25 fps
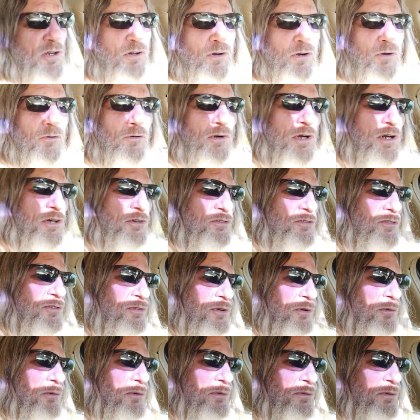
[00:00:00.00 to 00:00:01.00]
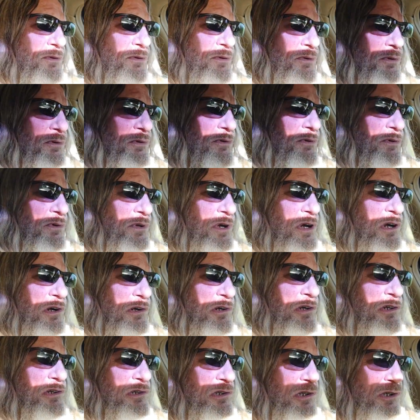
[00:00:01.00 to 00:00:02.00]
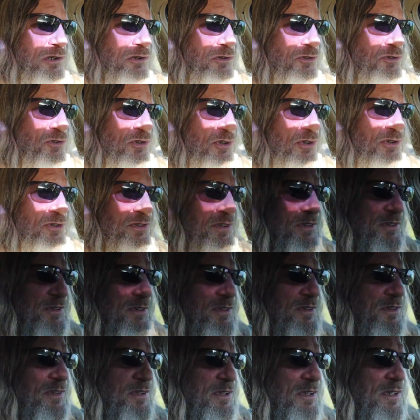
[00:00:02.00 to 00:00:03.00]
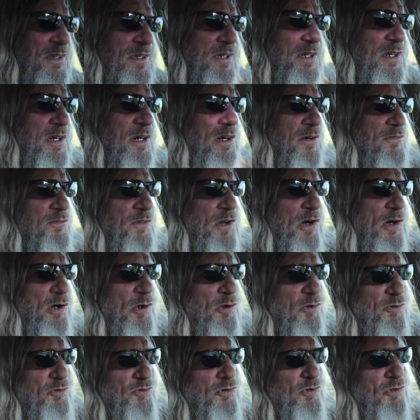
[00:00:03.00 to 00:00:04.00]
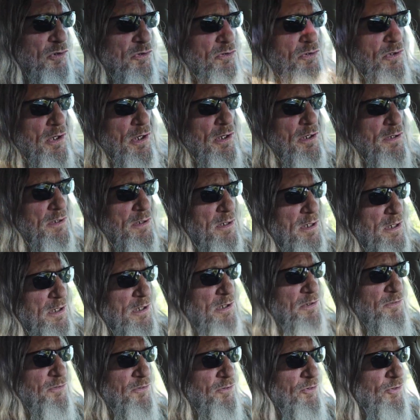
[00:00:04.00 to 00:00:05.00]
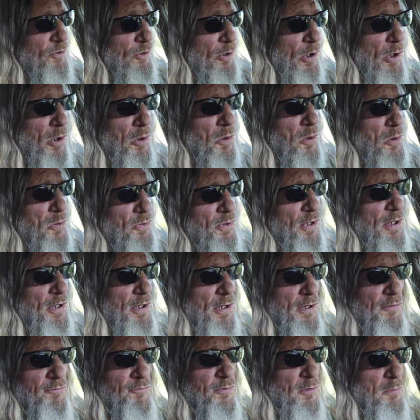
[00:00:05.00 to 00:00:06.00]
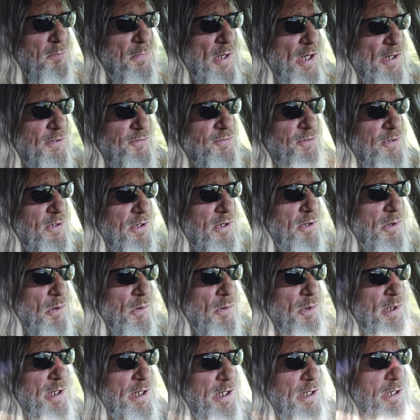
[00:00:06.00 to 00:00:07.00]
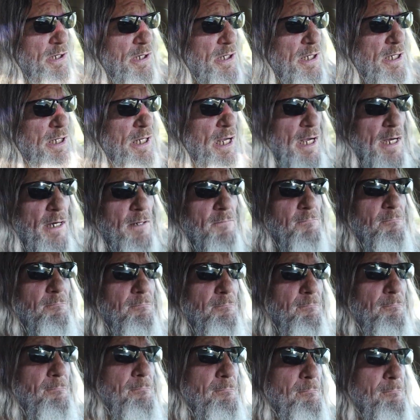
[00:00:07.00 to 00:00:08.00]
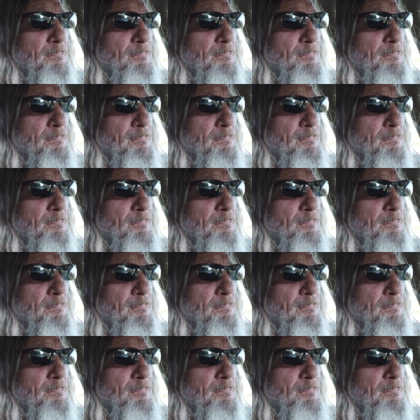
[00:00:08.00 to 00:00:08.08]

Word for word: It's going to reach the conclusion of those who control the information going in and out.